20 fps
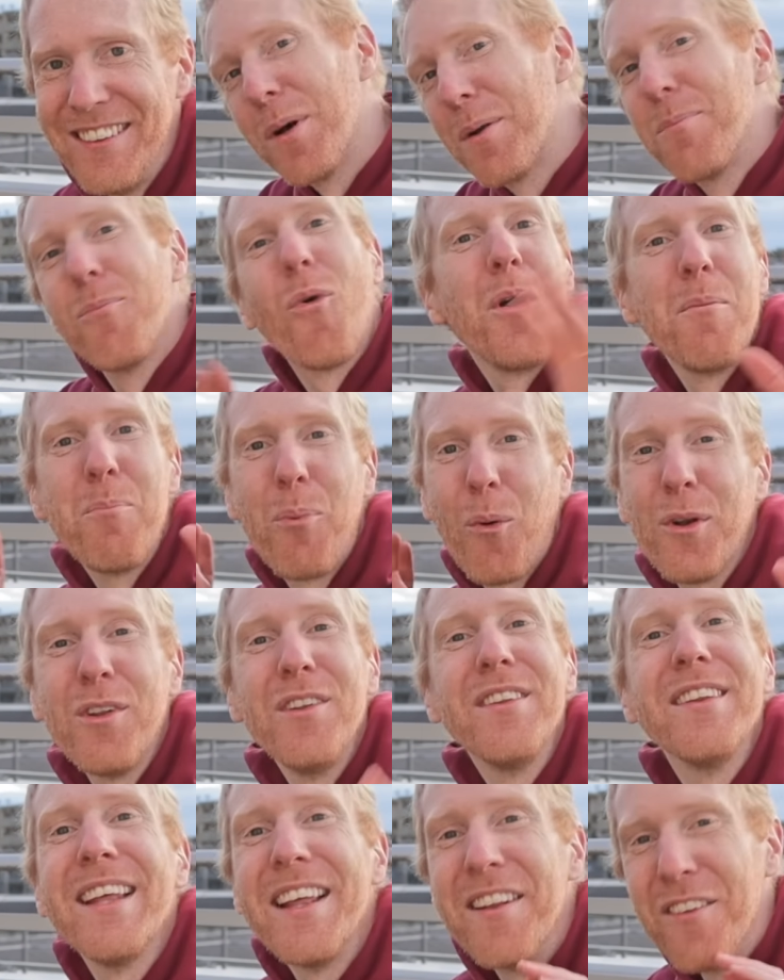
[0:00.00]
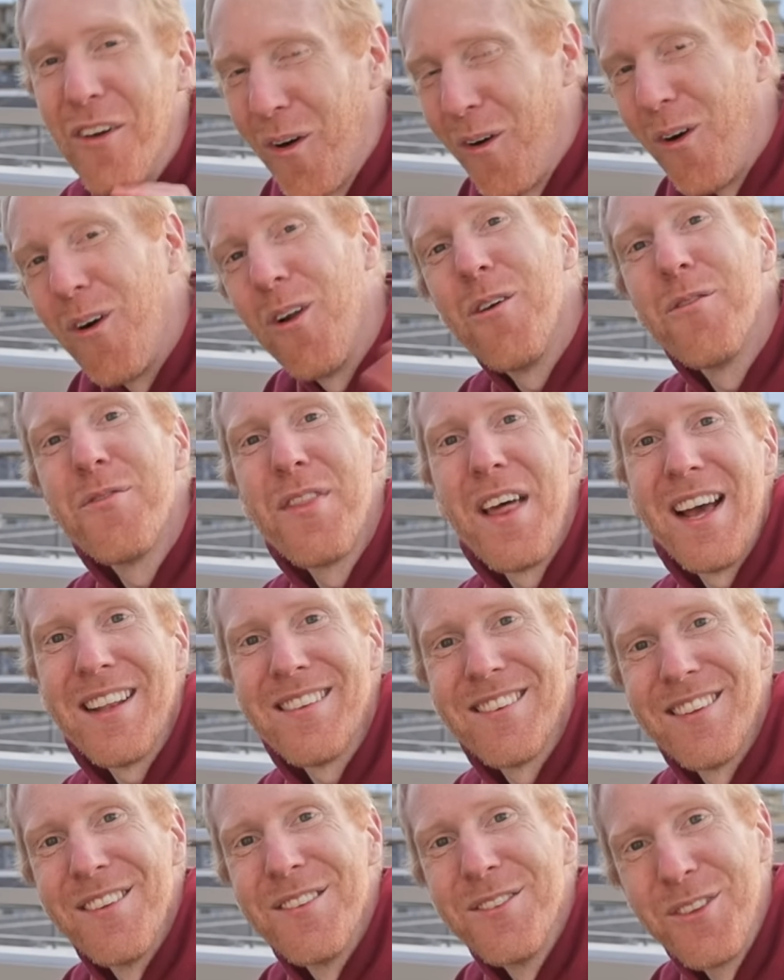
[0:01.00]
But more important than all of that,